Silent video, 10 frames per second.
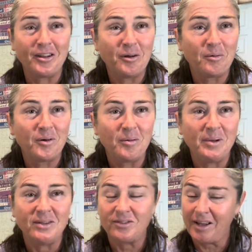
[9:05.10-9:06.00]
your
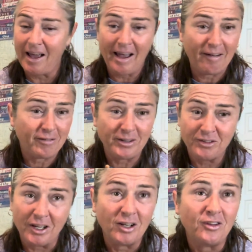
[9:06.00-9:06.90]
rudiments every
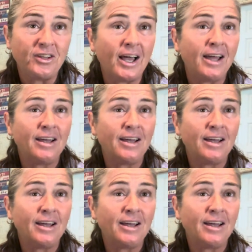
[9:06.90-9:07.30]
single day.